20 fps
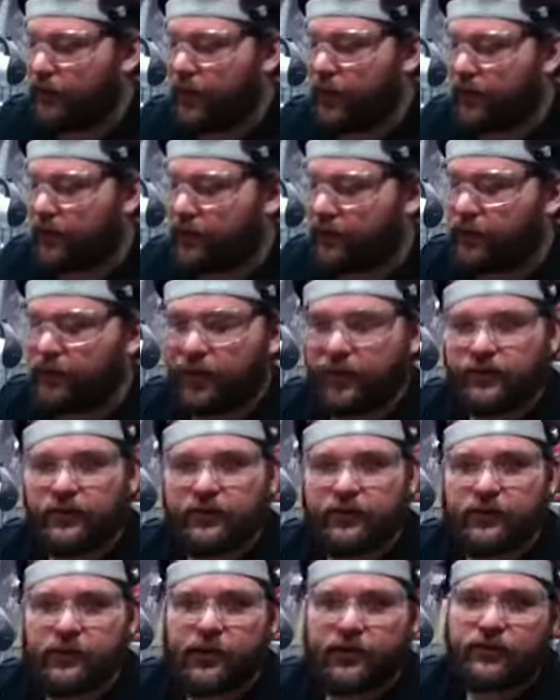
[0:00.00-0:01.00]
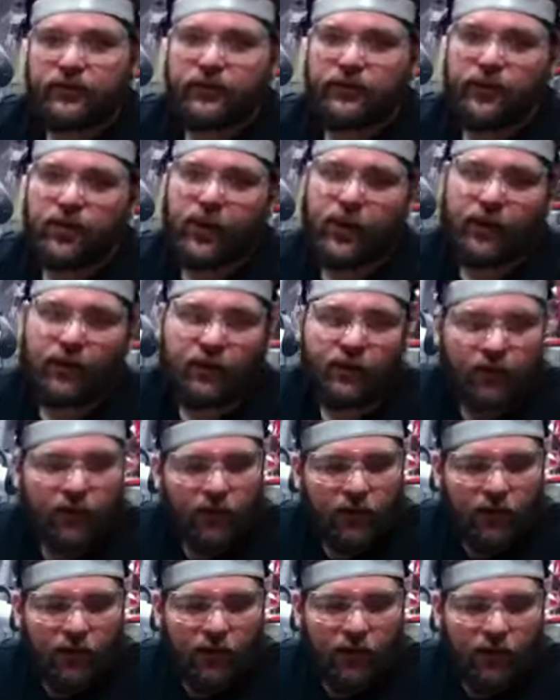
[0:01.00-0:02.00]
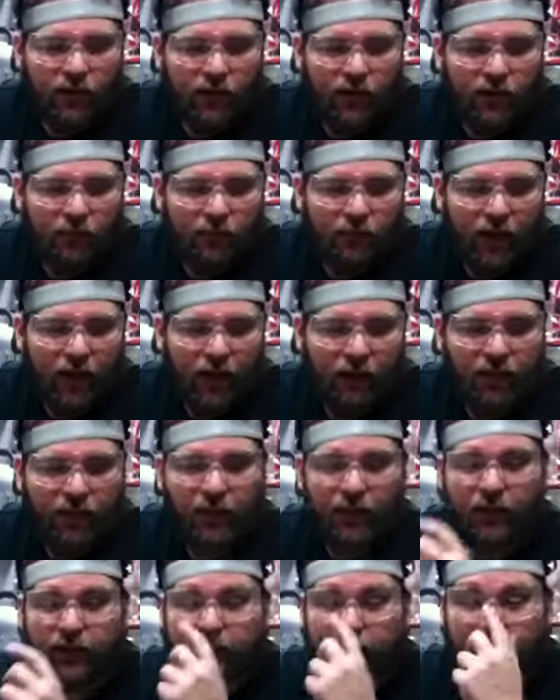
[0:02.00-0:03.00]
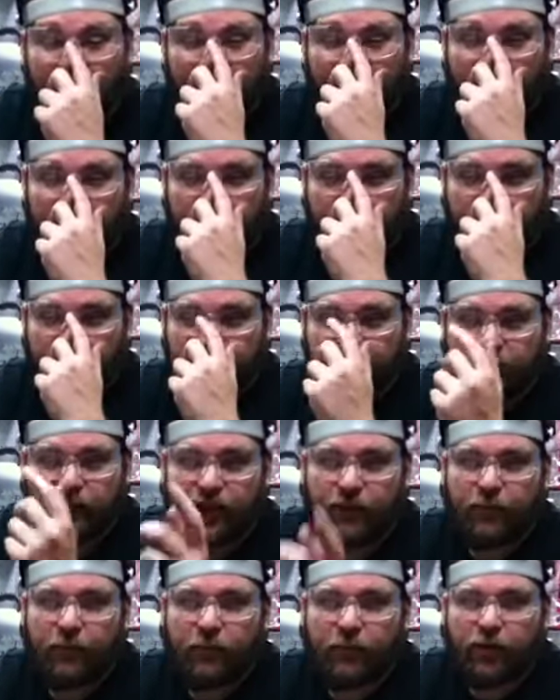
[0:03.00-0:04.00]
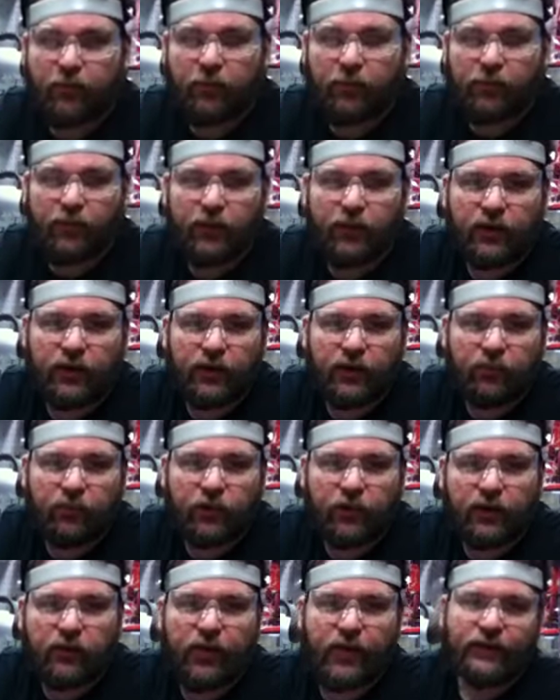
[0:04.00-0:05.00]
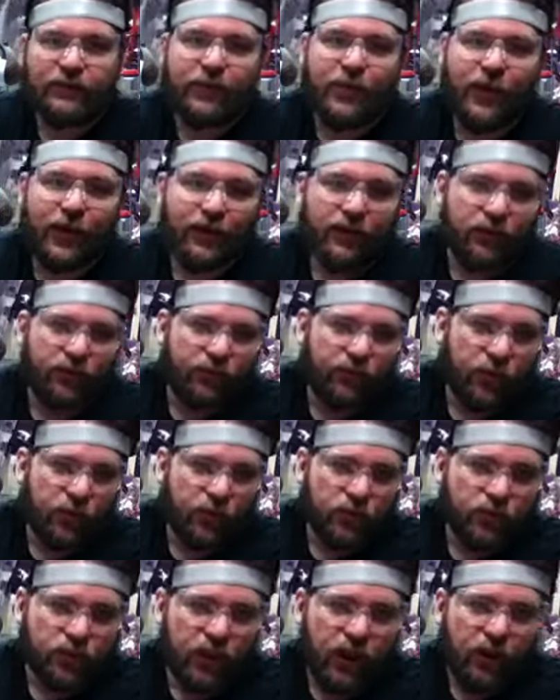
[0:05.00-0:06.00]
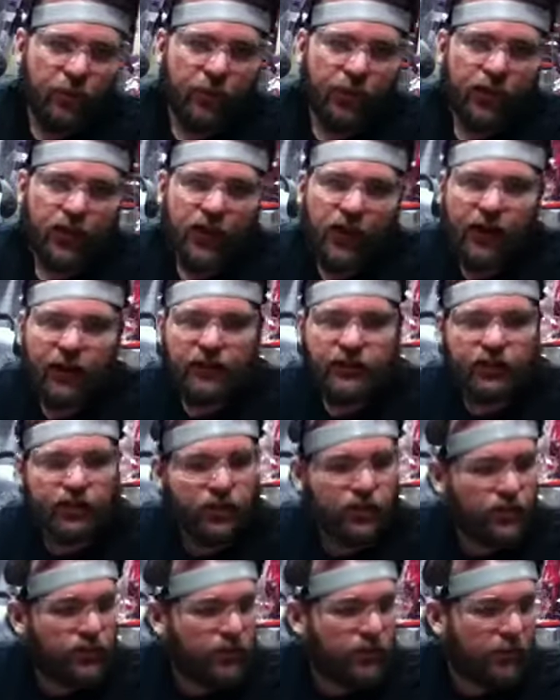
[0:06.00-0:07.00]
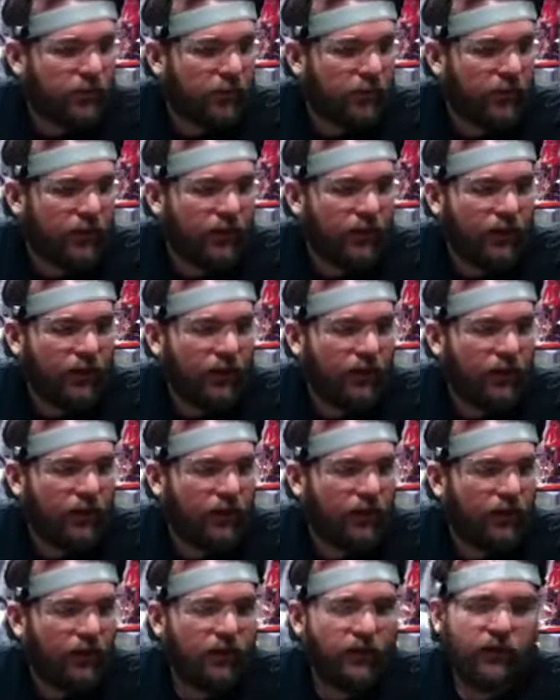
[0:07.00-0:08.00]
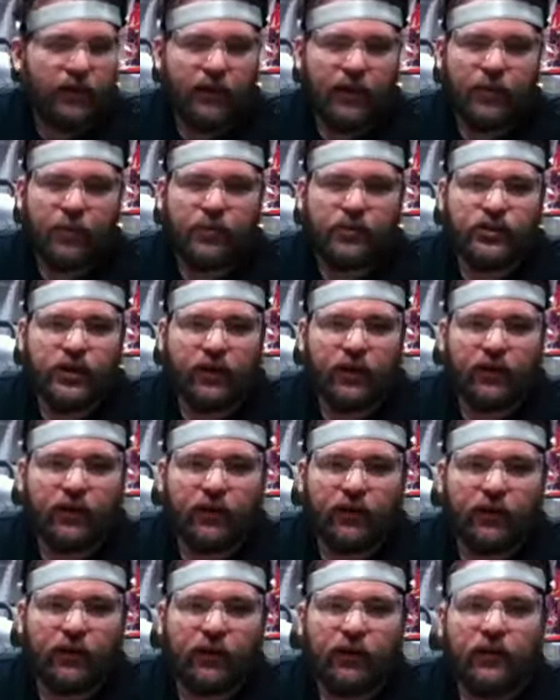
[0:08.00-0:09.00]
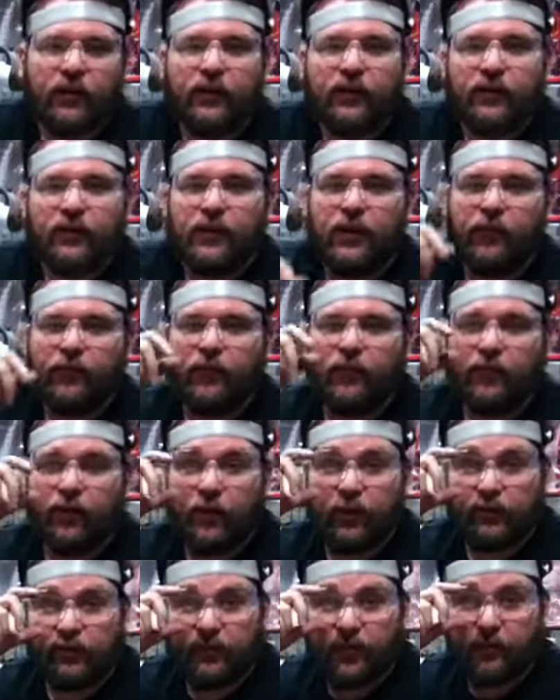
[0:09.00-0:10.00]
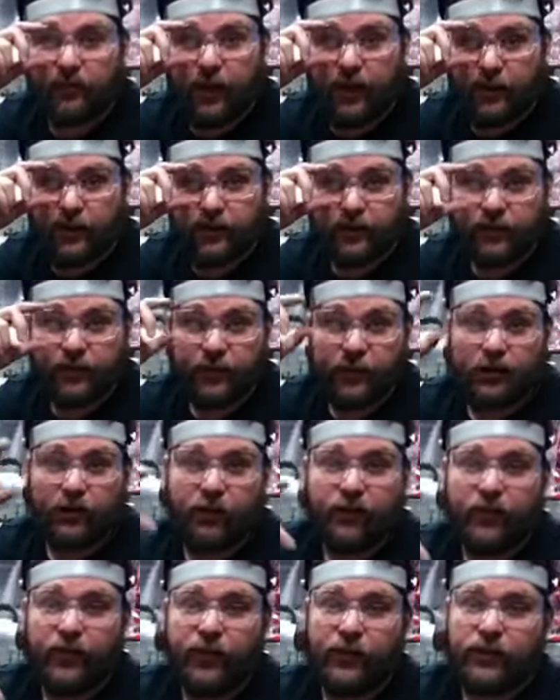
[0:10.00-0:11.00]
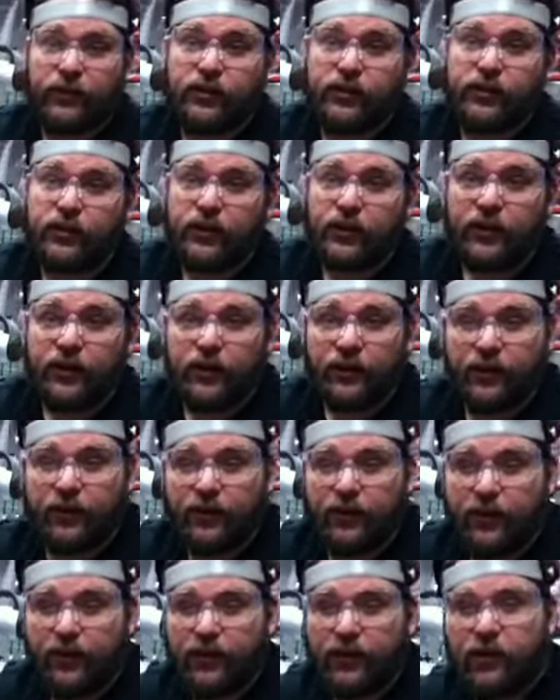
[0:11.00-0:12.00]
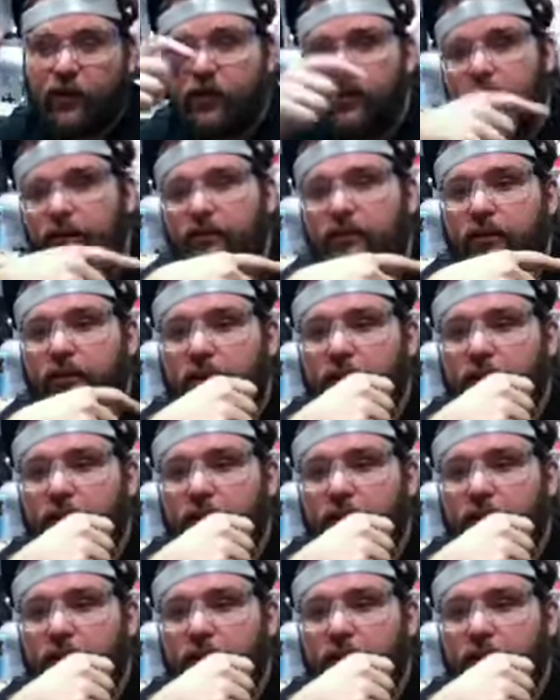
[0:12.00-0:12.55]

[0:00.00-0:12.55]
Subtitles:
so that's that. I think next time I'm probably gonna bring you guys back into Photoshop and show you some of the image editing that I'm doing, because I'm actually starting to finish the current